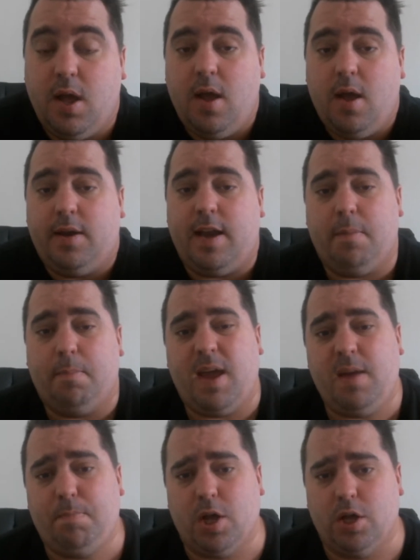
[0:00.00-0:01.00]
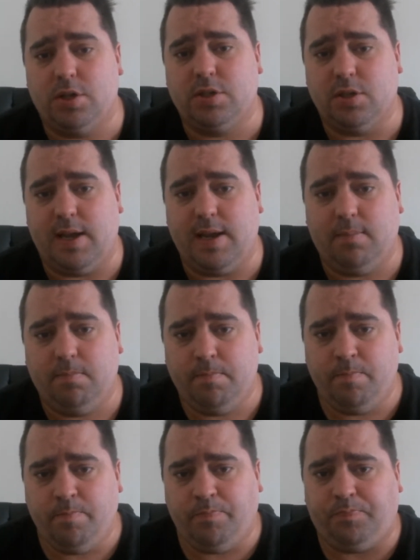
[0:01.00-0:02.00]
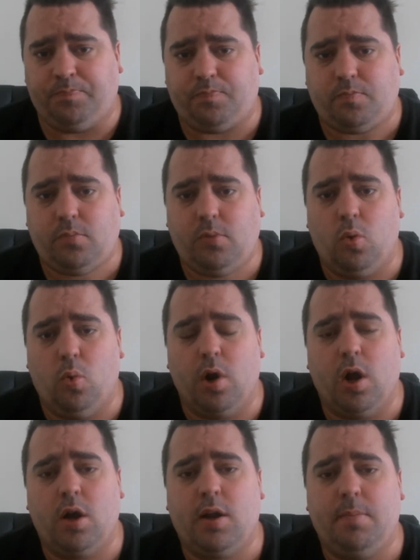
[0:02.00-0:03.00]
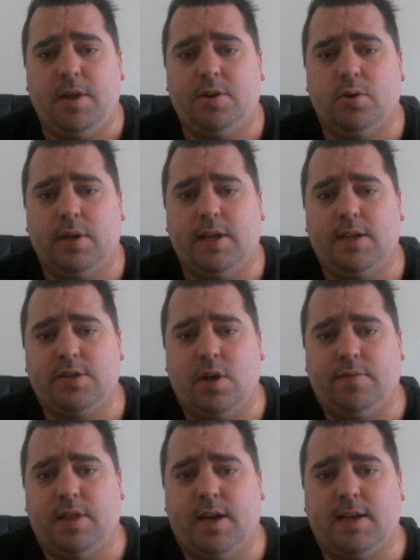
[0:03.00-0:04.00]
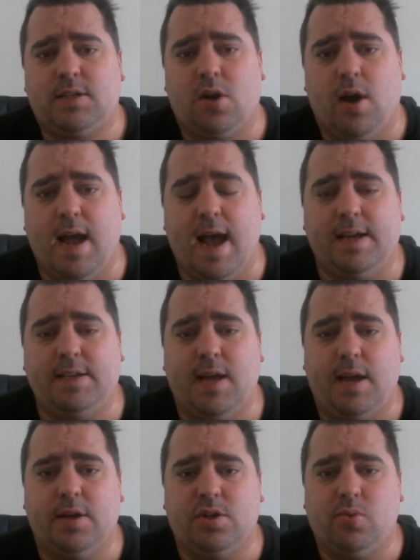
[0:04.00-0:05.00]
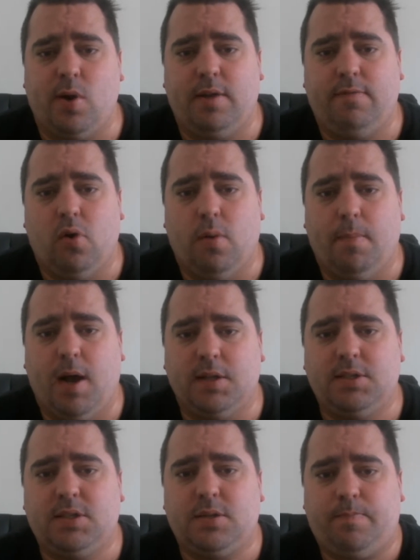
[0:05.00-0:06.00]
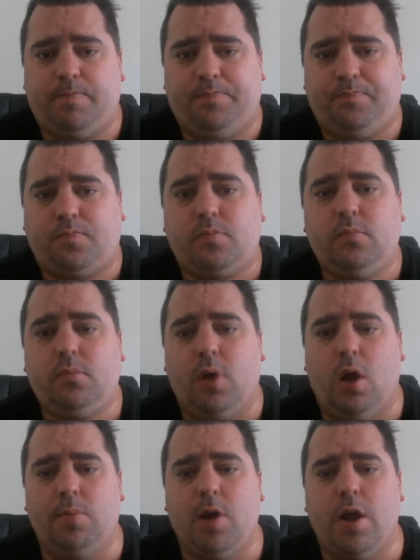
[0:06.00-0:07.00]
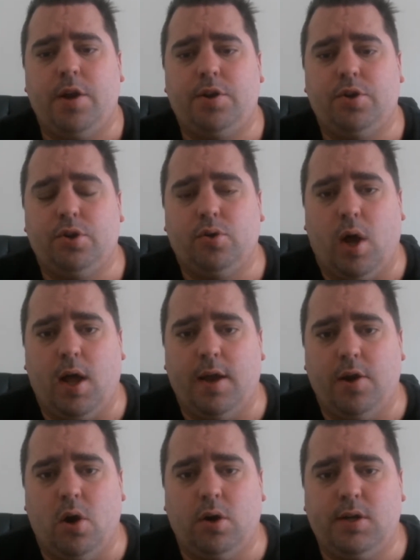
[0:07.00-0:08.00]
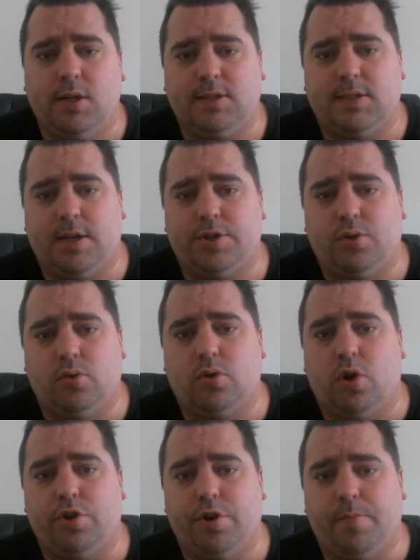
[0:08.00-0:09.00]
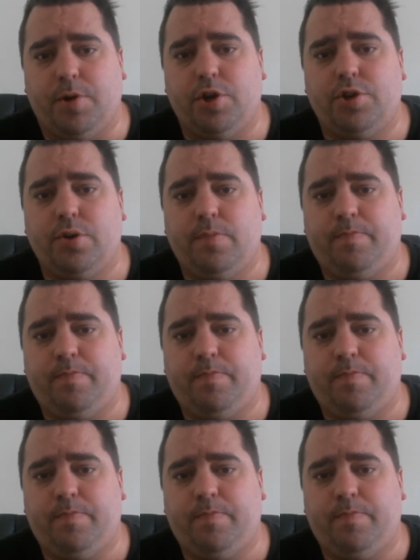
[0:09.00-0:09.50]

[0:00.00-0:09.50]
Now, me personally, what I'm going to be doing is over the next kind of 18 to 24 months, I'm going to do a non-concessional contribution.